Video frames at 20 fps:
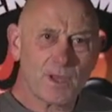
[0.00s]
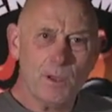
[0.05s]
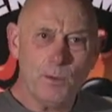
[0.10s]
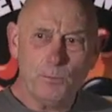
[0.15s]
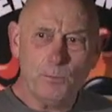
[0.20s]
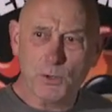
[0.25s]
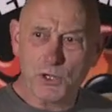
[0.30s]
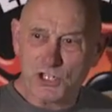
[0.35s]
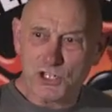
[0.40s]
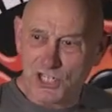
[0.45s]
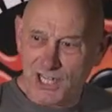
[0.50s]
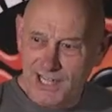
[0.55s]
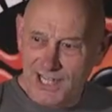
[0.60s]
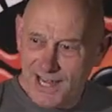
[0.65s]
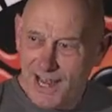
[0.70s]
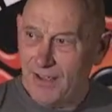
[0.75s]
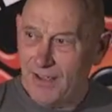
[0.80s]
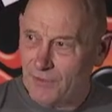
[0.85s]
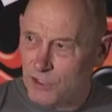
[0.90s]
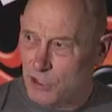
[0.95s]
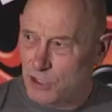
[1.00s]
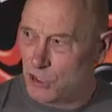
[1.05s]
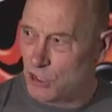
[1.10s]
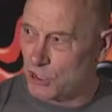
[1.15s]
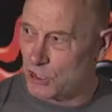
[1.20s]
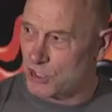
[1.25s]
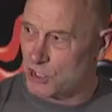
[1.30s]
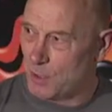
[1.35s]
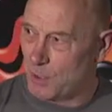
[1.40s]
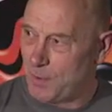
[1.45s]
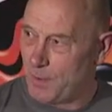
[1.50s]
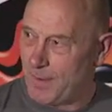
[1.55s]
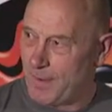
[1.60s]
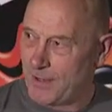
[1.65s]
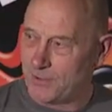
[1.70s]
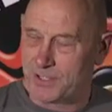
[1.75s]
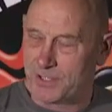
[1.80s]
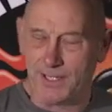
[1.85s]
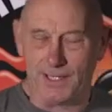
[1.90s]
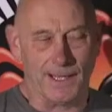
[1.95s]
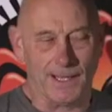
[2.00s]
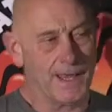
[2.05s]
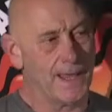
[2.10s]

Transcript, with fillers: but she never shuts up about it.